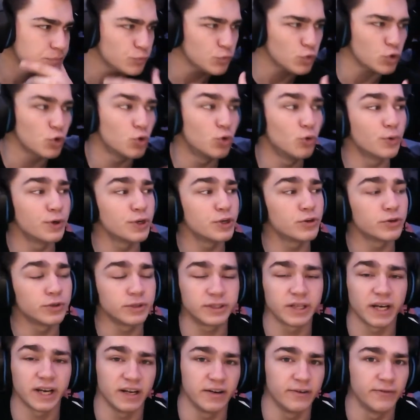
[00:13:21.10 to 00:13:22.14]
when you're in
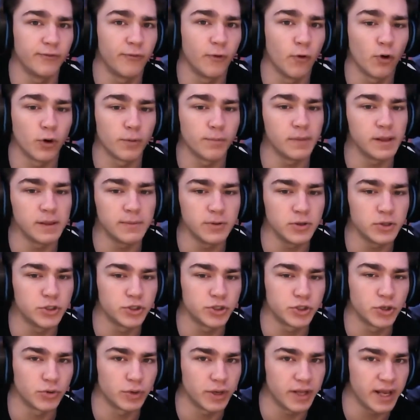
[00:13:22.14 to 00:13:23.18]
Titan form, maybe you
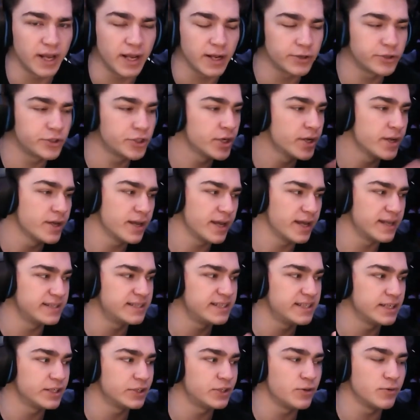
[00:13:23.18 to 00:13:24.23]
just don't age, and
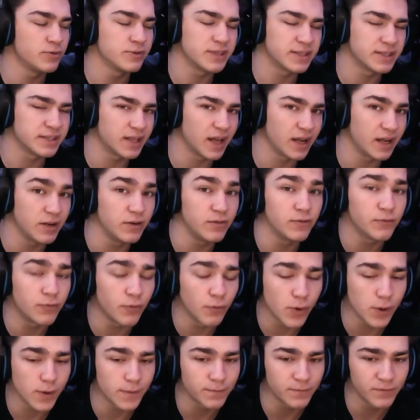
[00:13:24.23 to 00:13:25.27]
seeing she was in Titan
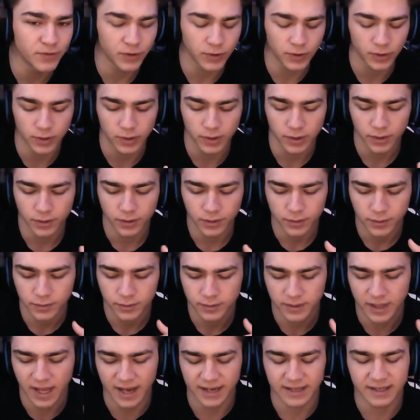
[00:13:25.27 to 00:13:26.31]
form for
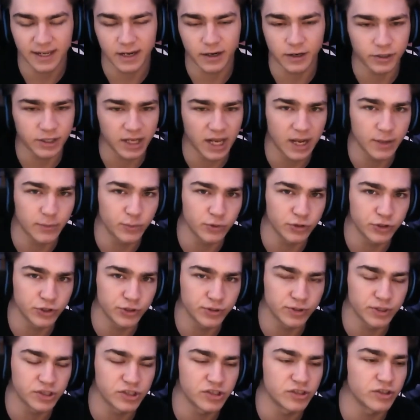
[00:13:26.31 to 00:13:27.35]
that entire time while she
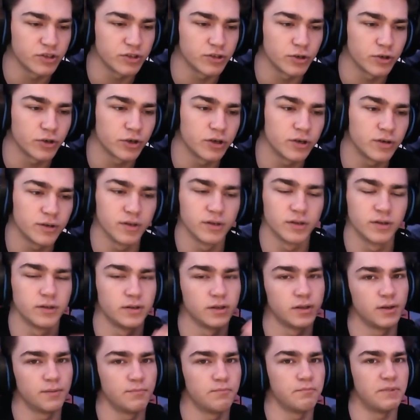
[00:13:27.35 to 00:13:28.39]
was under the dirt,
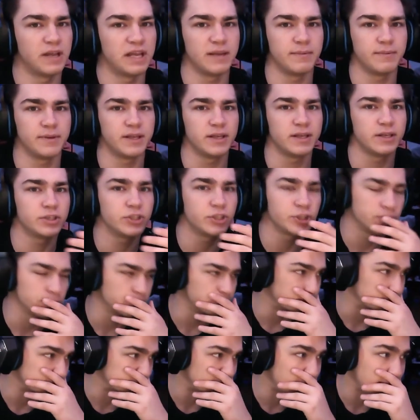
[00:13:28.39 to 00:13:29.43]
maybe she just
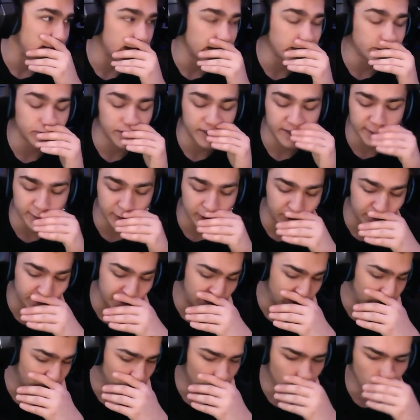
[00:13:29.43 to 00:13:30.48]
wasn't aging during
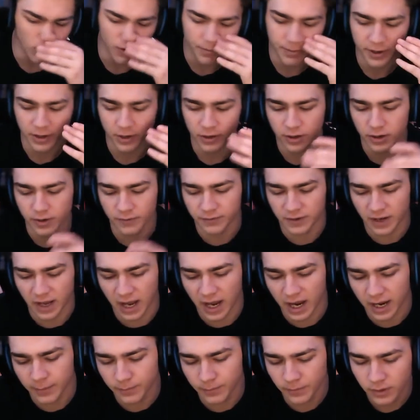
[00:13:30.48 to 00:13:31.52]
that whole period of
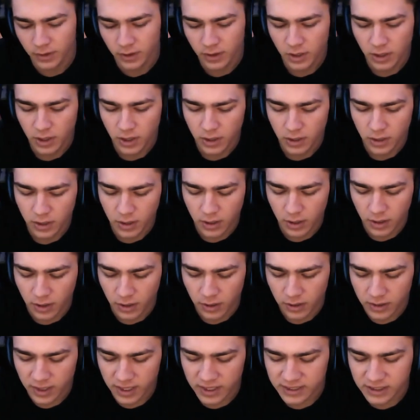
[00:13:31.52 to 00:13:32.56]
time.
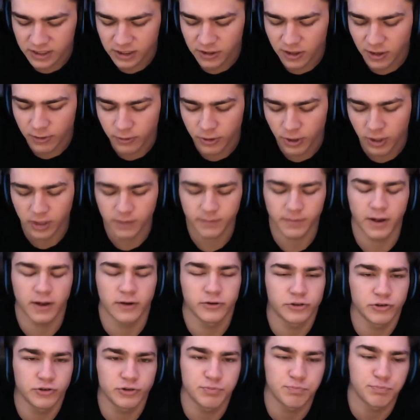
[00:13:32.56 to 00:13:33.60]
Because they were talking about how
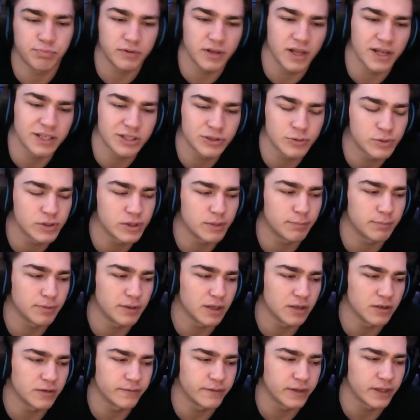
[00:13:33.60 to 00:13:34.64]
she was blessed with the
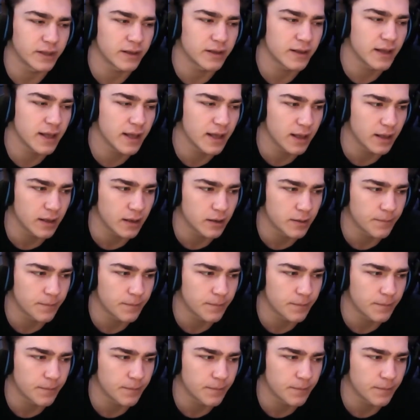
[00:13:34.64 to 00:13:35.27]
blood of the king.